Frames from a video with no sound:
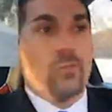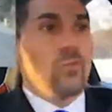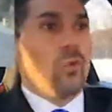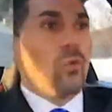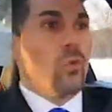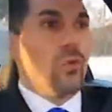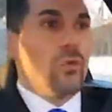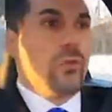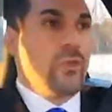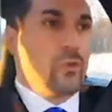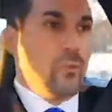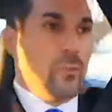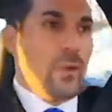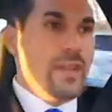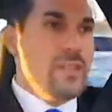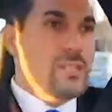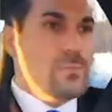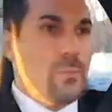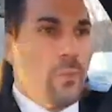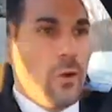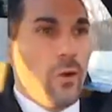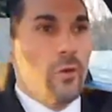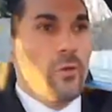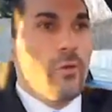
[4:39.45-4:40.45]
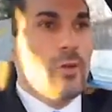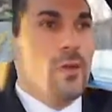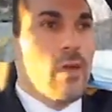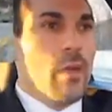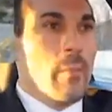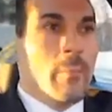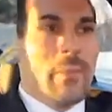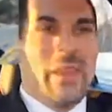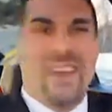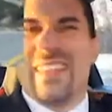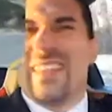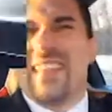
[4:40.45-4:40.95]
or the race mode,
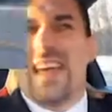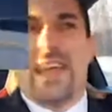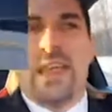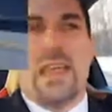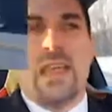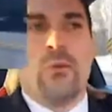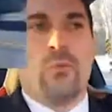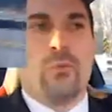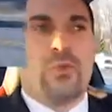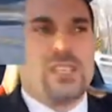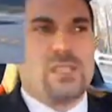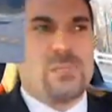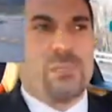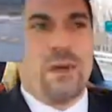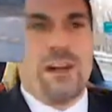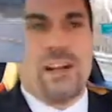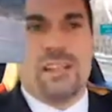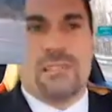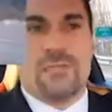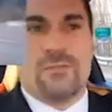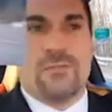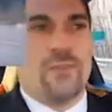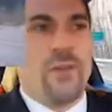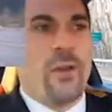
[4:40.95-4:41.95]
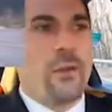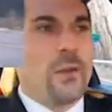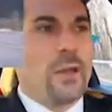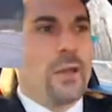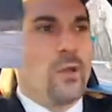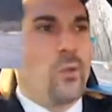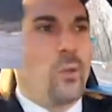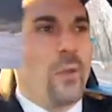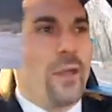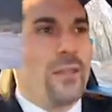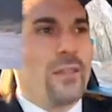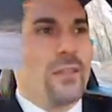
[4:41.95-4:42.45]
meaning that it responds very
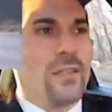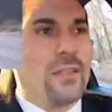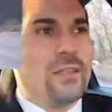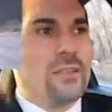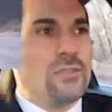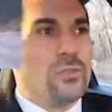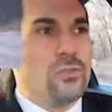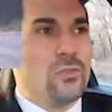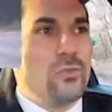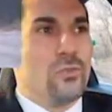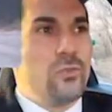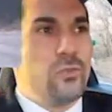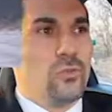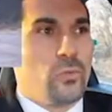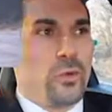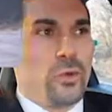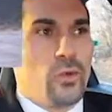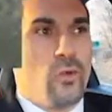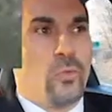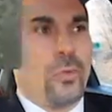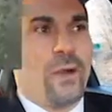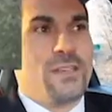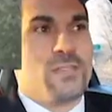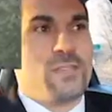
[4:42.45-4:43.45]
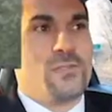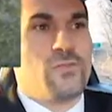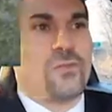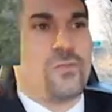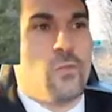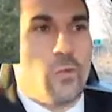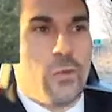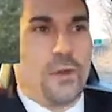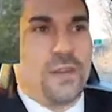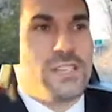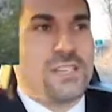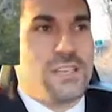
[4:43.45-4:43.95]
quickly to requests
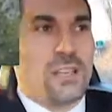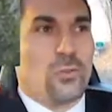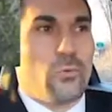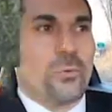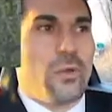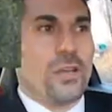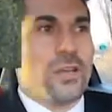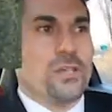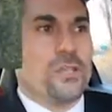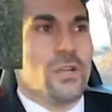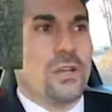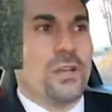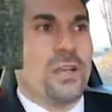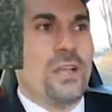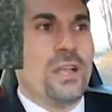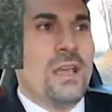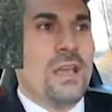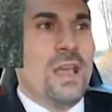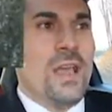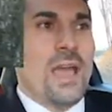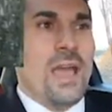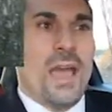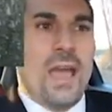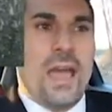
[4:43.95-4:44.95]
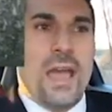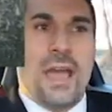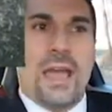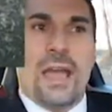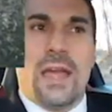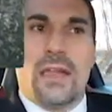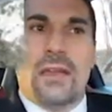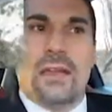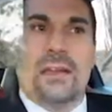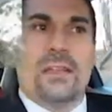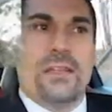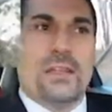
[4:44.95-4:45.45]
for acceleration
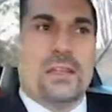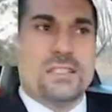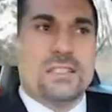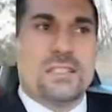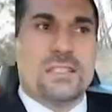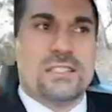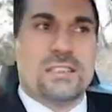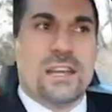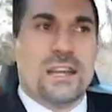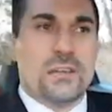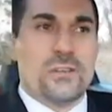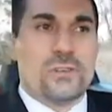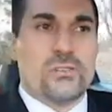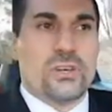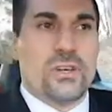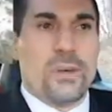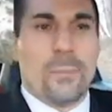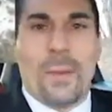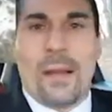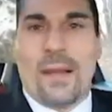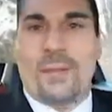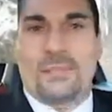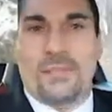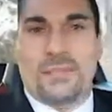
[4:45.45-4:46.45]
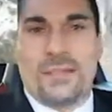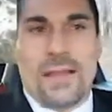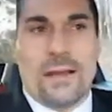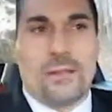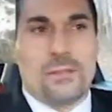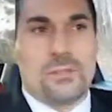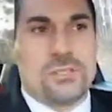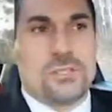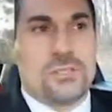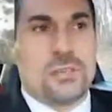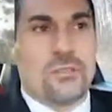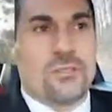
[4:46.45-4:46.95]
and is intelligent about the
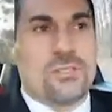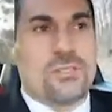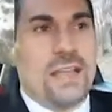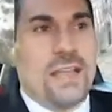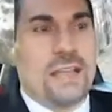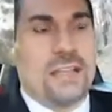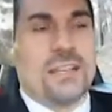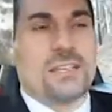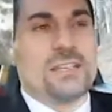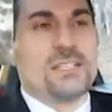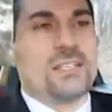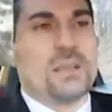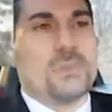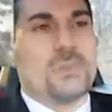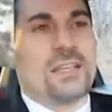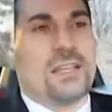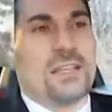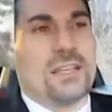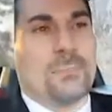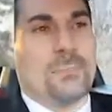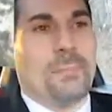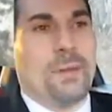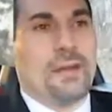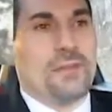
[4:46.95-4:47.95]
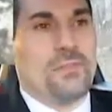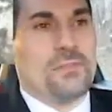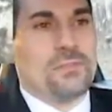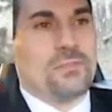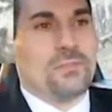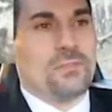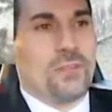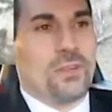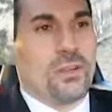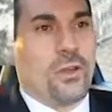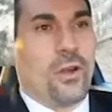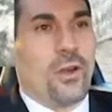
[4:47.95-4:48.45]
downshifts and doesn't upset the balance
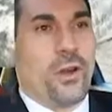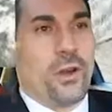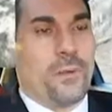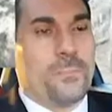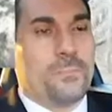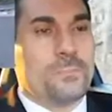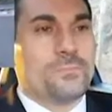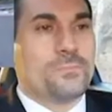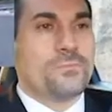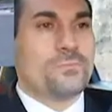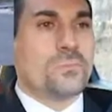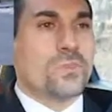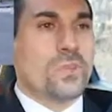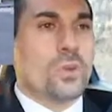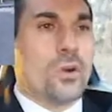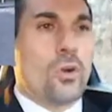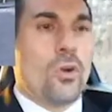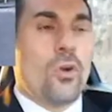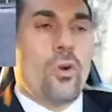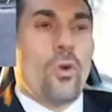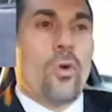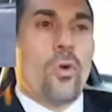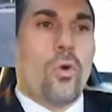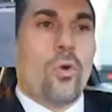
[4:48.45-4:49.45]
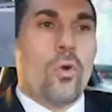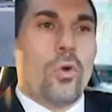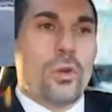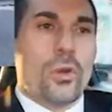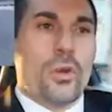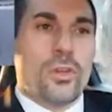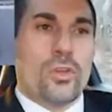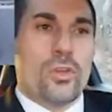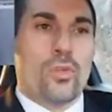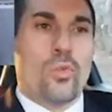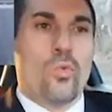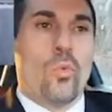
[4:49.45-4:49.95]
of the car. Or
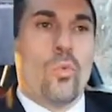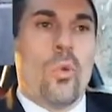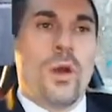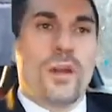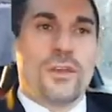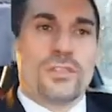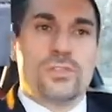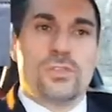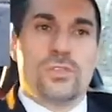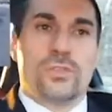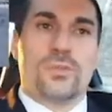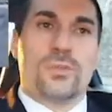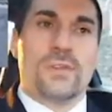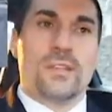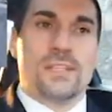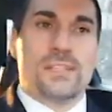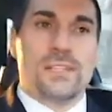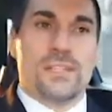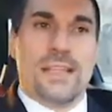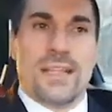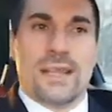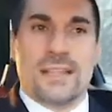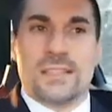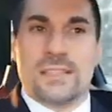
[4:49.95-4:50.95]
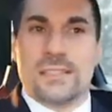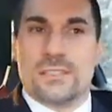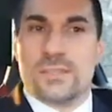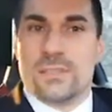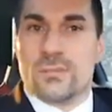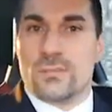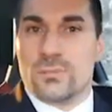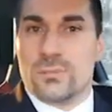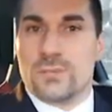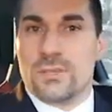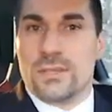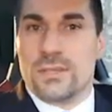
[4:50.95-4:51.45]
you want to listen that
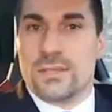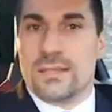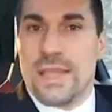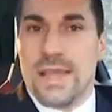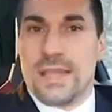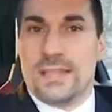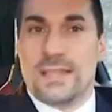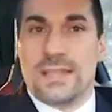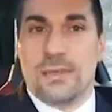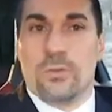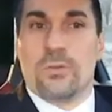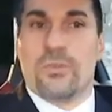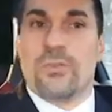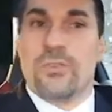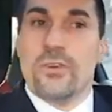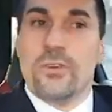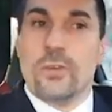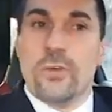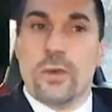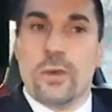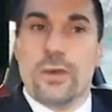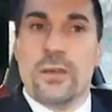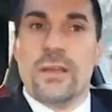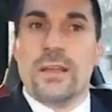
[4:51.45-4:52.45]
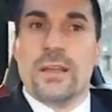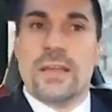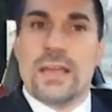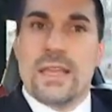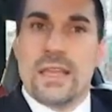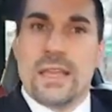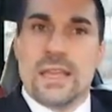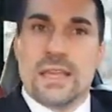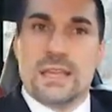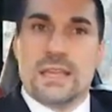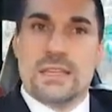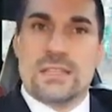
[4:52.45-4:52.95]
the reviewer
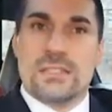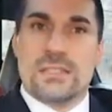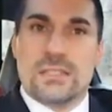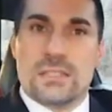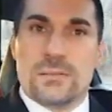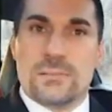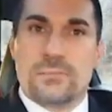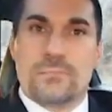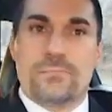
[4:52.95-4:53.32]
is